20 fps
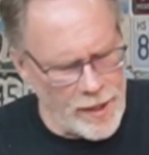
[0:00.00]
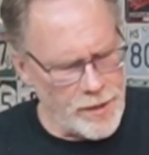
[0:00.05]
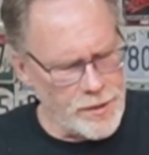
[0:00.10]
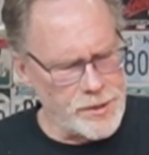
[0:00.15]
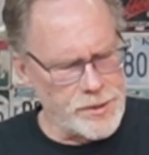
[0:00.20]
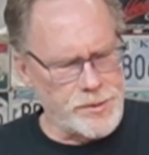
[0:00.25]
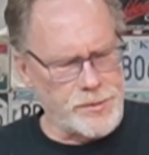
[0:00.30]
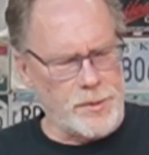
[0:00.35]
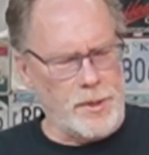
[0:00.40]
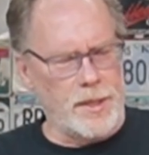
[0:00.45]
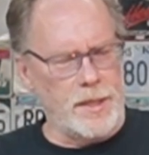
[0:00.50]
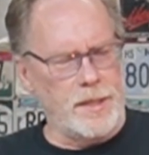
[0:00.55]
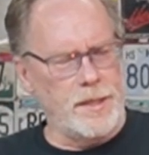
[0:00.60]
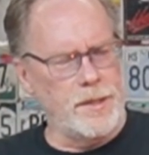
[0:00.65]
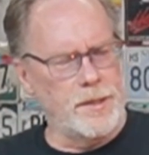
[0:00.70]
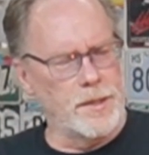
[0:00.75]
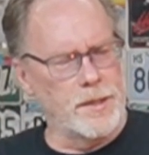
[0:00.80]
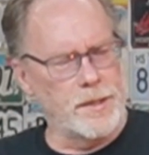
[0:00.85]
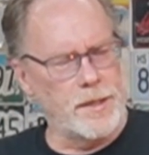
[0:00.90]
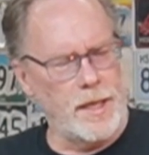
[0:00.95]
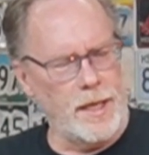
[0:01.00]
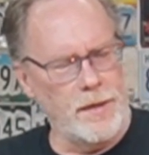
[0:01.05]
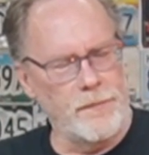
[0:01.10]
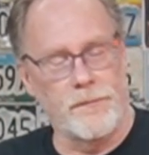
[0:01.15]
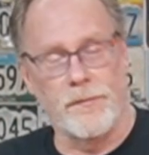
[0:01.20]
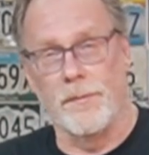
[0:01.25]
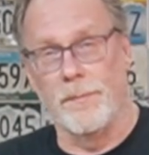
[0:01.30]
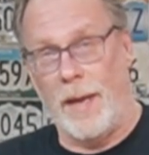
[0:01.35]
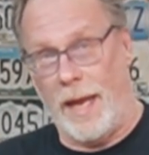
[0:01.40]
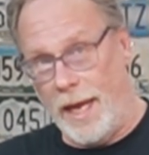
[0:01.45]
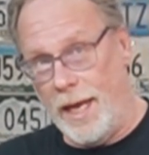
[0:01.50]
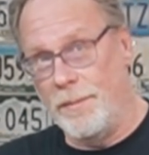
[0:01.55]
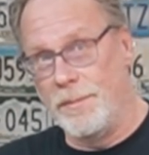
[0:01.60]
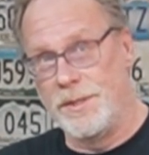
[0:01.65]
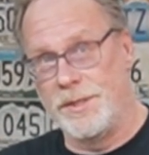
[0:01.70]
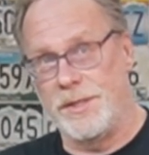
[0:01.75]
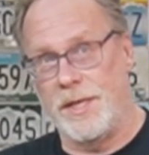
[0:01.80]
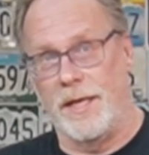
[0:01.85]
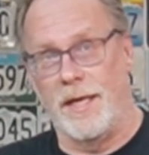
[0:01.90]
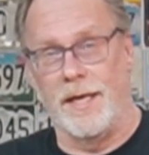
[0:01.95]
This right here came from
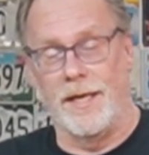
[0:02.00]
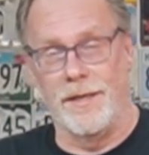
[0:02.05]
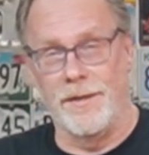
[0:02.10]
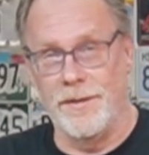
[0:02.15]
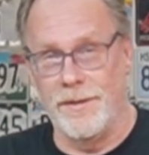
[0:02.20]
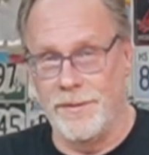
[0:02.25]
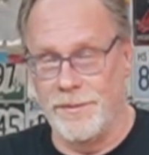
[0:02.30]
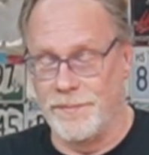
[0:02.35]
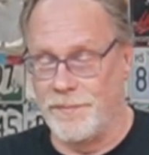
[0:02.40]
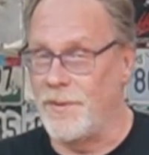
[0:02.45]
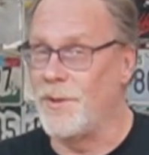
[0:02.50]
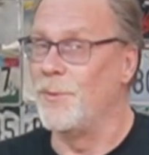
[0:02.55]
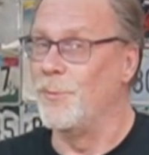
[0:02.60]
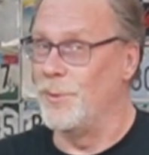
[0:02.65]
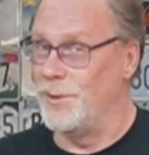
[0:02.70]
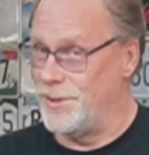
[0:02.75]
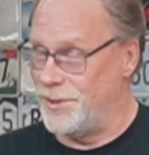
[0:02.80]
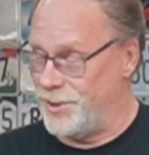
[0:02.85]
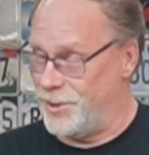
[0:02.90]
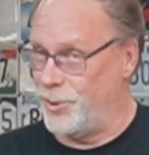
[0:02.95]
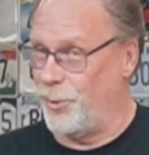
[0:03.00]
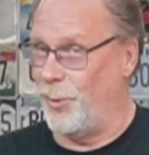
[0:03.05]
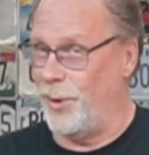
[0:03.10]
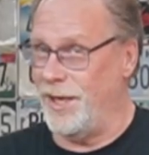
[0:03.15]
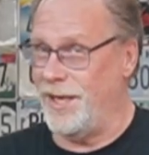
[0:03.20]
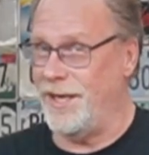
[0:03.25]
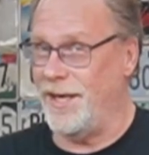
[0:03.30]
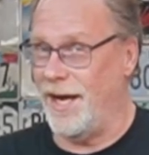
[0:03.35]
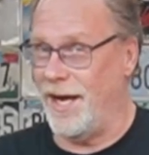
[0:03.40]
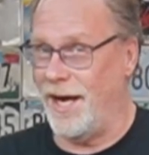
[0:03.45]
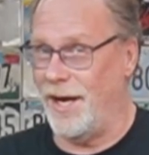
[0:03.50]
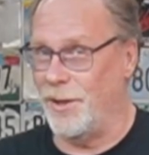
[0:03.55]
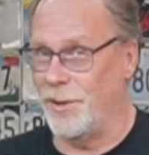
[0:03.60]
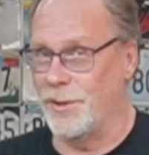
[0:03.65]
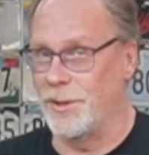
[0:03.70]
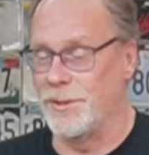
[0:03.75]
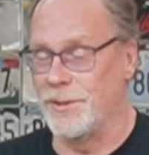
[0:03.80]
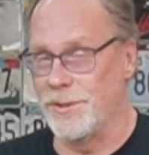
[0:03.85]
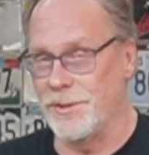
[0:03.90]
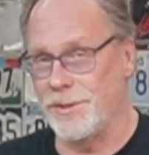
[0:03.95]
Amazon, was
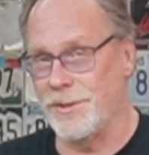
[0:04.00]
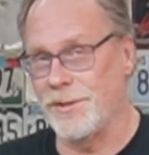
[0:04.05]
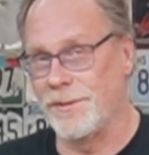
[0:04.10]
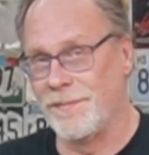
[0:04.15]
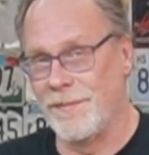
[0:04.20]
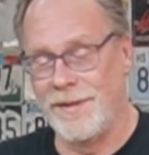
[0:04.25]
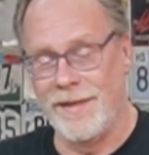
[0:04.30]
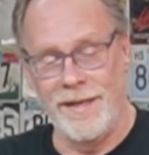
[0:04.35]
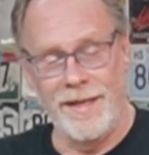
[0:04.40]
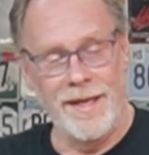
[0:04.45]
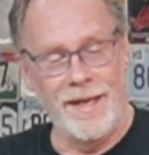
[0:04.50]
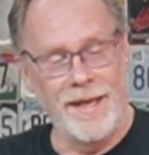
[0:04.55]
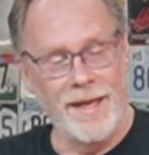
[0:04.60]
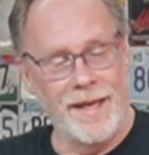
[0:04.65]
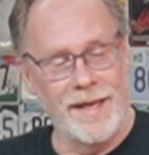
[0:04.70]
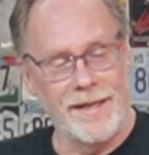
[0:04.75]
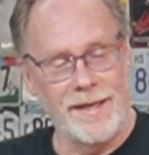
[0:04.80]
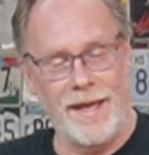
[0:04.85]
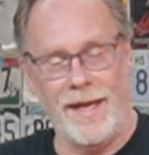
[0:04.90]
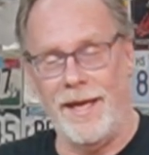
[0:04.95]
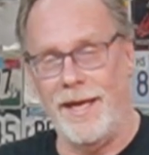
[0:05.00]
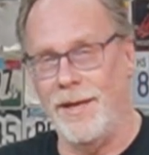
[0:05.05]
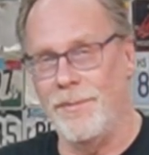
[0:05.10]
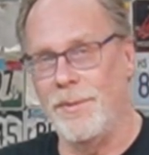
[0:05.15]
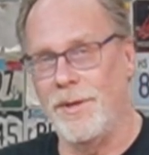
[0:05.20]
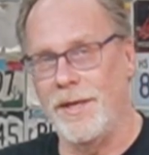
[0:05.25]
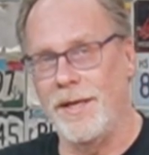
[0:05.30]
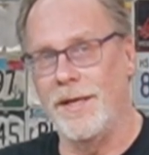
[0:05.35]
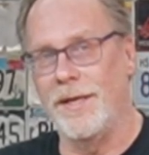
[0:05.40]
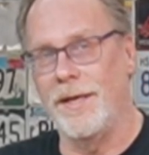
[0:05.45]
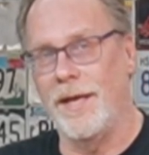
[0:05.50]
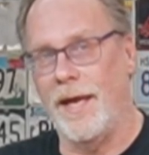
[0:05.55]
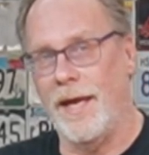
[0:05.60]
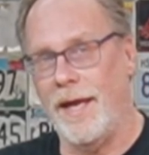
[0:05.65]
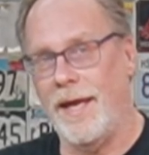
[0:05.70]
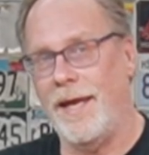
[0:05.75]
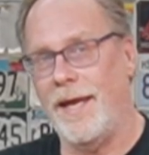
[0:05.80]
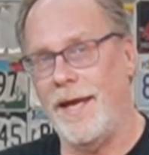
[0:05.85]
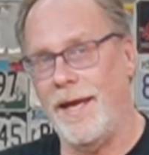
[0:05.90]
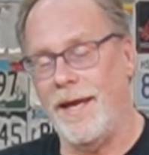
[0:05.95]
$20. Came in
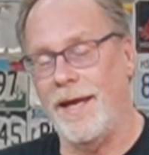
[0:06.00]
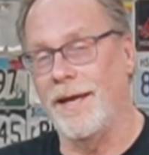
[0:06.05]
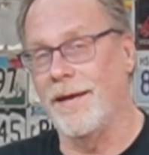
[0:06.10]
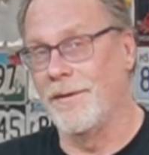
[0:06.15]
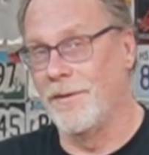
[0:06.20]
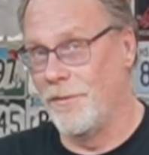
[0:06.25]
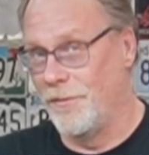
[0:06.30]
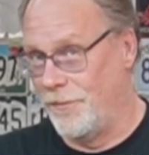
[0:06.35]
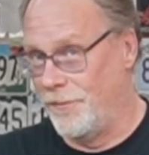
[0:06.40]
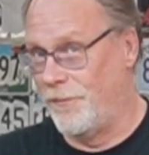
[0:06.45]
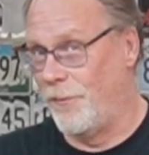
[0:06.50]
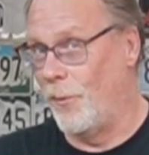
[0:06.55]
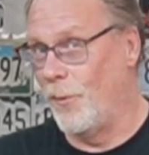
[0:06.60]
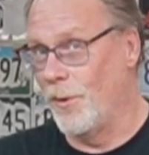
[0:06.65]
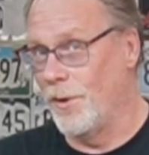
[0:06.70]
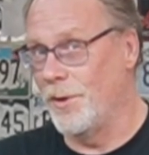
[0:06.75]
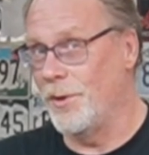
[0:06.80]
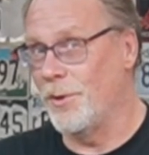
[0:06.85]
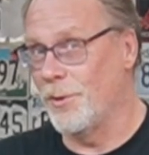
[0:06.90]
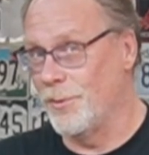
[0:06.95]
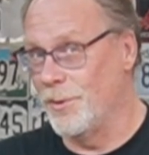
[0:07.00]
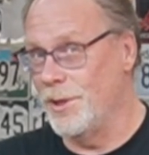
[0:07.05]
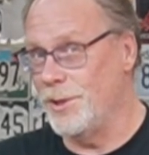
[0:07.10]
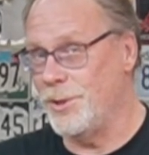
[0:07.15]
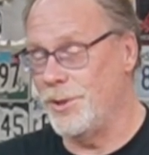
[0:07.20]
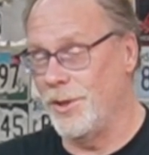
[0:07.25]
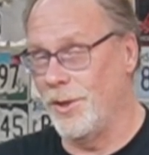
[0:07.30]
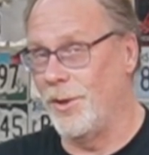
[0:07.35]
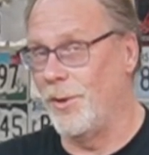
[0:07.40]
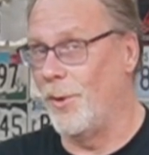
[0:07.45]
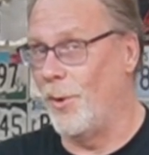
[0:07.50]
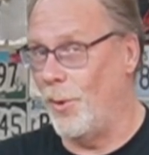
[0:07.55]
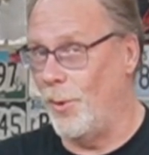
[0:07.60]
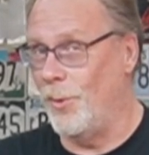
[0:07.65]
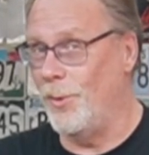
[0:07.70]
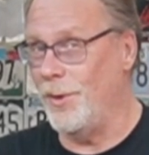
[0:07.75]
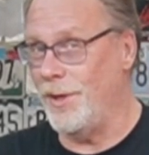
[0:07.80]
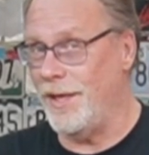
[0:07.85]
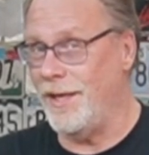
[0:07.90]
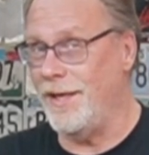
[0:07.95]
a Ford original
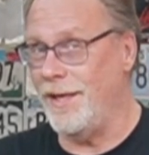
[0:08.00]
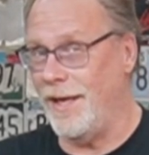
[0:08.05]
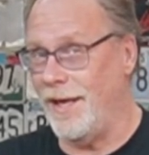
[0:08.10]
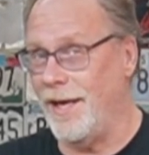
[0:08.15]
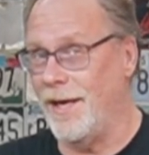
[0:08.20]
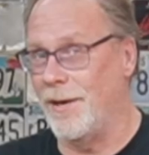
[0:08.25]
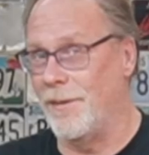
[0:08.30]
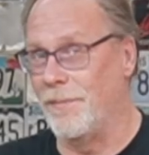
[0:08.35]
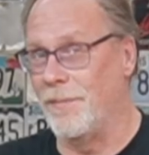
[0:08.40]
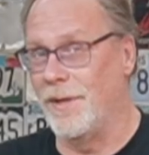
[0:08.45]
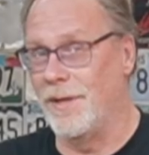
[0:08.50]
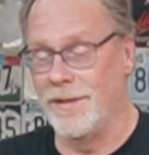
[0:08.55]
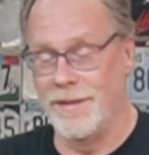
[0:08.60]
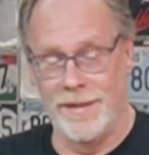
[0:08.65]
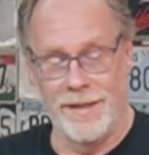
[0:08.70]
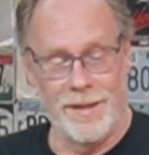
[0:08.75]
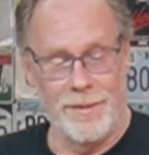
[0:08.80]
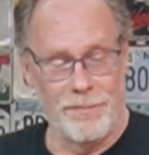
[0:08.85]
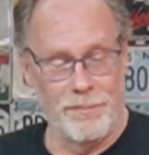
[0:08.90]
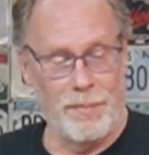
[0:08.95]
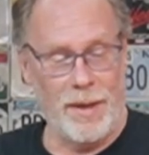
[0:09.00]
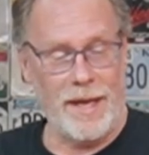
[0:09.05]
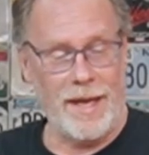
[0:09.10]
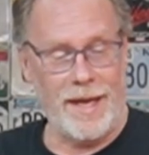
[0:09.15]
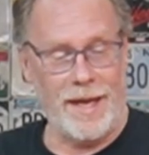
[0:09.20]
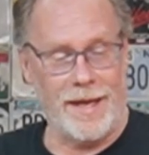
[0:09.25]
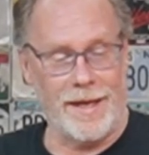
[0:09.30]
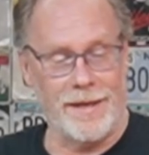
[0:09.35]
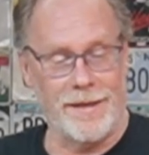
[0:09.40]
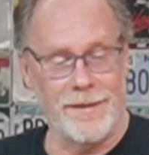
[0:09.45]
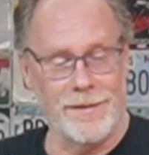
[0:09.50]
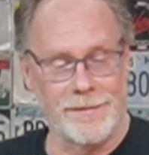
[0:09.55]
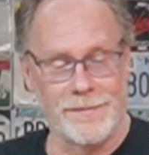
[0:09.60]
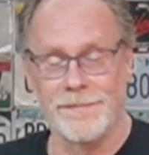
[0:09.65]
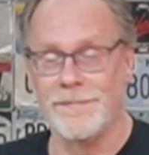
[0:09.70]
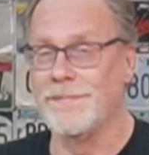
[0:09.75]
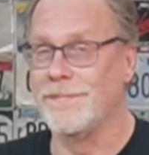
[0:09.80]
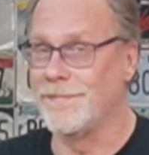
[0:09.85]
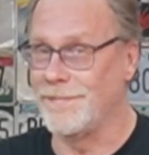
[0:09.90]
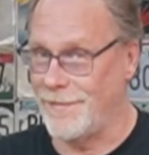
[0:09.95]
OEM bag.
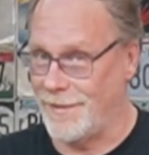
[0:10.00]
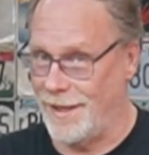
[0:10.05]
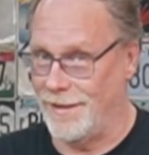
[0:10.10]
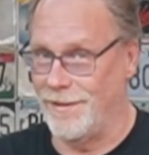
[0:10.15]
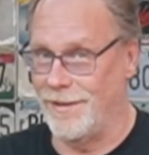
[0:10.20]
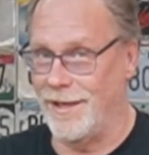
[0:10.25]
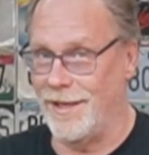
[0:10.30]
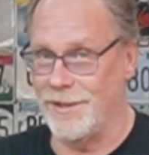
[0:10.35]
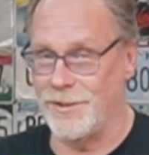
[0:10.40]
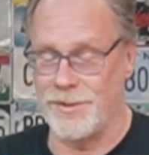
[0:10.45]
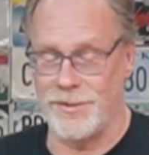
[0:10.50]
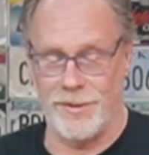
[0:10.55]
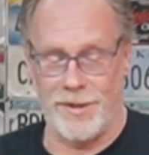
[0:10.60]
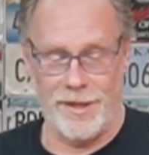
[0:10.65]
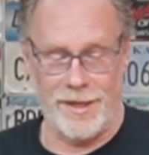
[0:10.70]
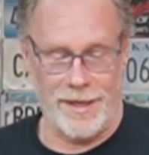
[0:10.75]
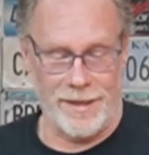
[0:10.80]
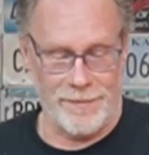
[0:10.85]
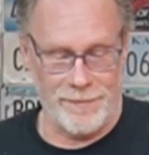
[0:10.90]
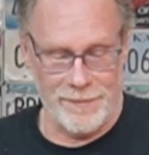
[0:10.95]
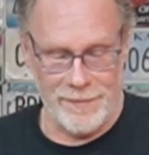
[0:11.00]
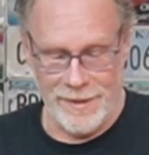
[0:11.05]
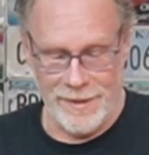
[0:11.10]
That's right.